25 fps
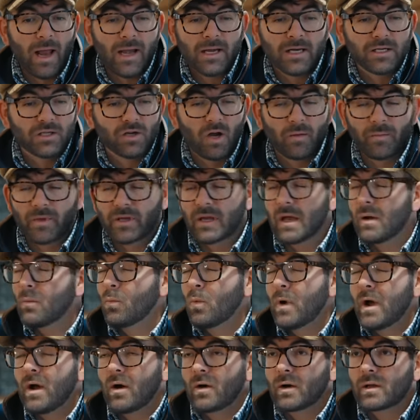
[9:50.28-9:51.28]
Any time they get
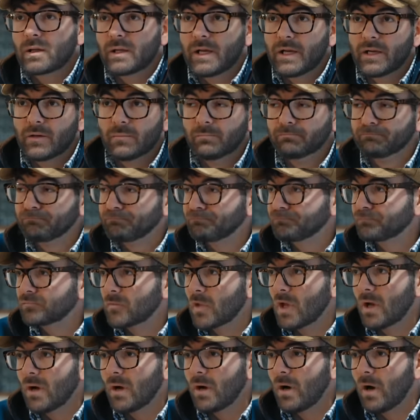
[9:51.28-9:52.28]
wet, I clean them.
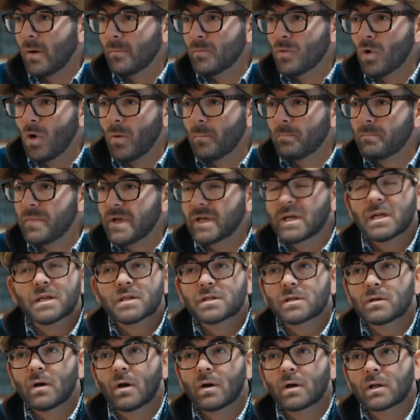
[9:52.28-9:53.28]
I'm not big
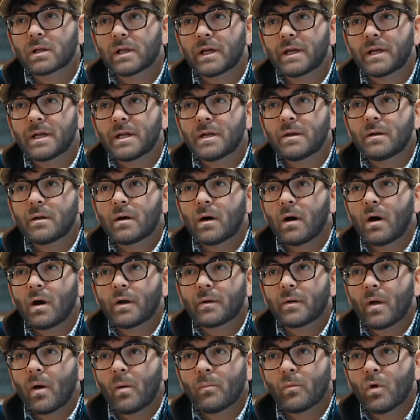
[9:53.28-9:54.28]
into gun cleaning. I'm
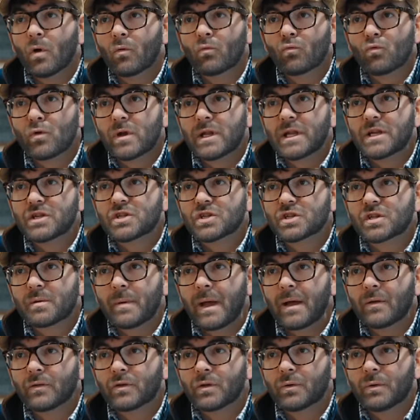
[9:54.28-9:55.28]
not religious
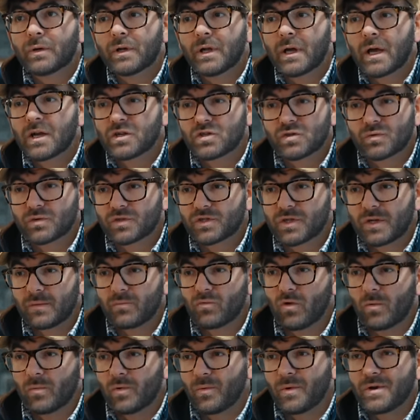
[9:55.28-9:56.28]
about doing it, as you'll see
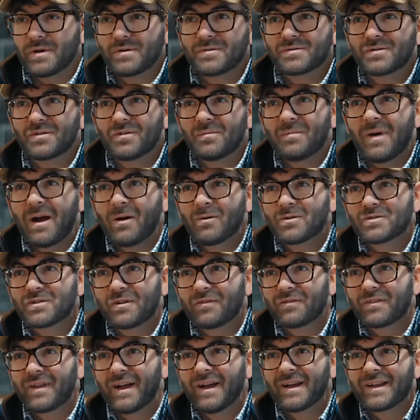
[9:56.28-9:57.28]
probably when you took the barrels
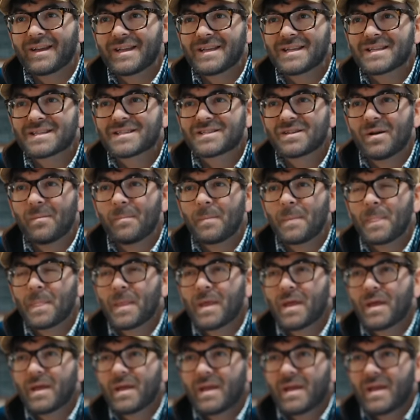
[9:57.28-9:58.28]
off that.
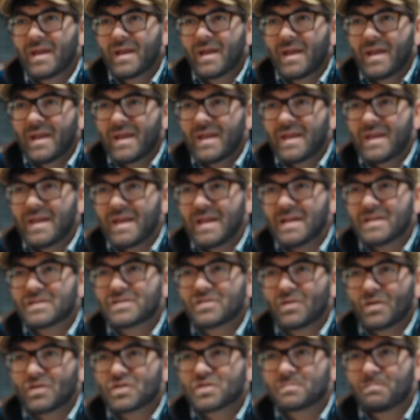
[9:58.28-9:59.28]
It's
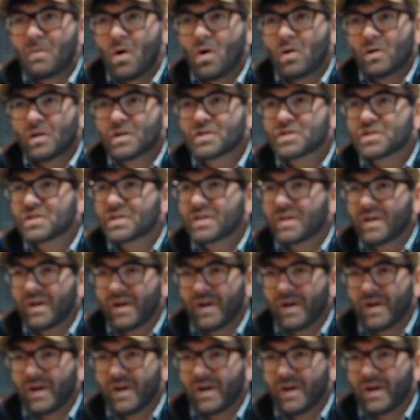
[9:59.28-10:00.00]
not spotless.